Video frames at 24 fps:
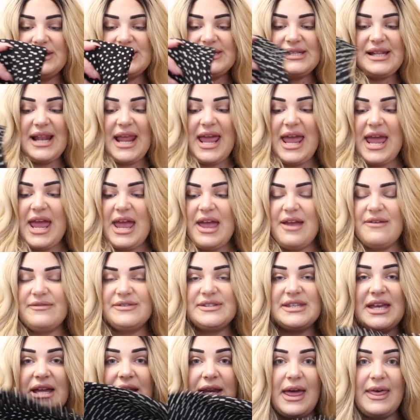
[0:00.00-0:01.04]
the
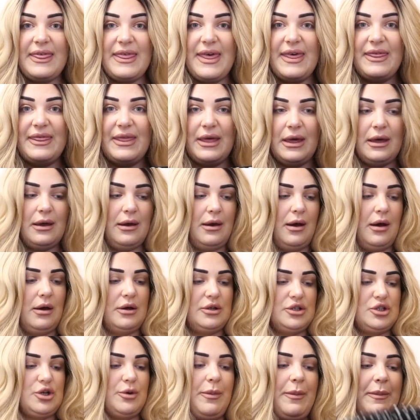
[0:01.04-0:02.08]
sleeves and then the
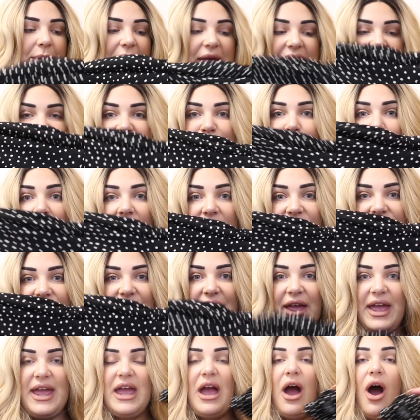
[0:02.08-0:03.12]
top of it is
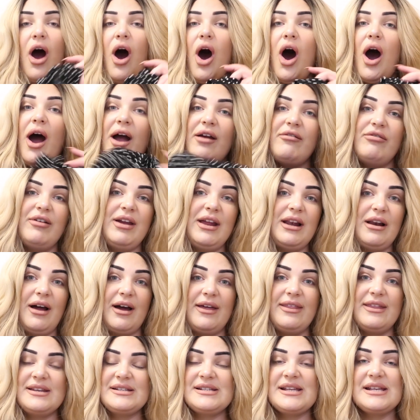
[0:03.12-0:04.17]
puffy. I really
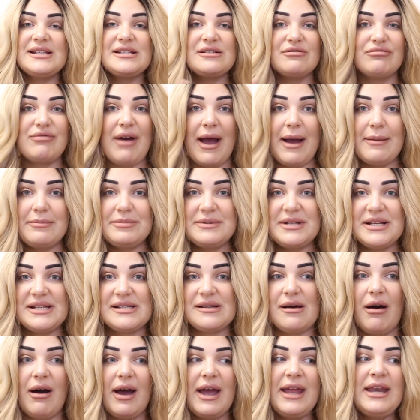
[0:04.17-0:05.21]
like this. It's a wrap
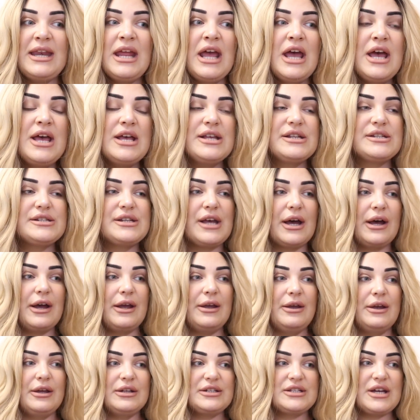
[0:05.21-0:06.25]
design. So
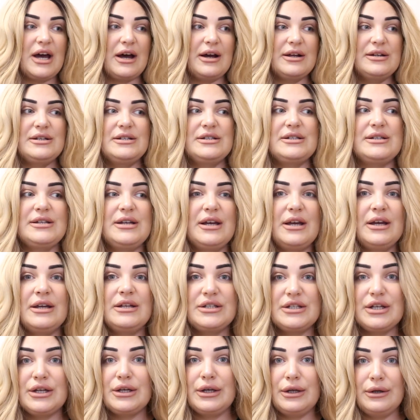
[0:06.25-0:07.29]
to under
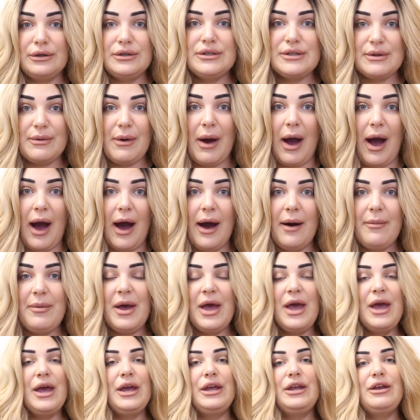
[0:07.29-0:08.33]
to do it up,
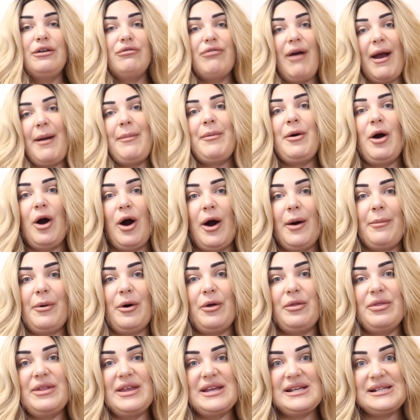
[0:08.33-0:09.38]
you wrap it up
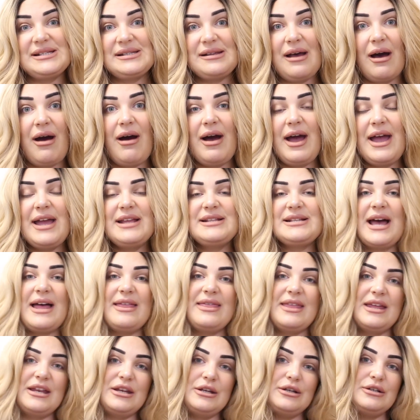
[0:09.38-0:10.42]
on this side
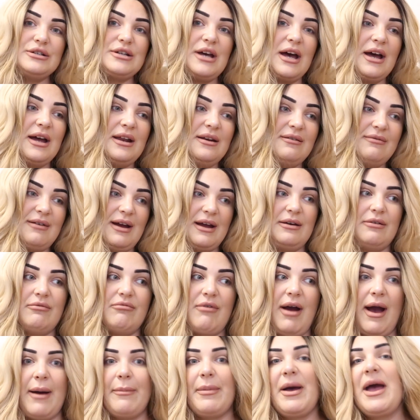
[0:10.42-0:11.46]
and then you turn it around and
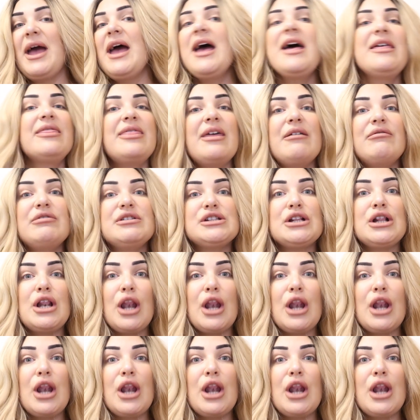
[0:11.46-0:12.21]
wrap. There is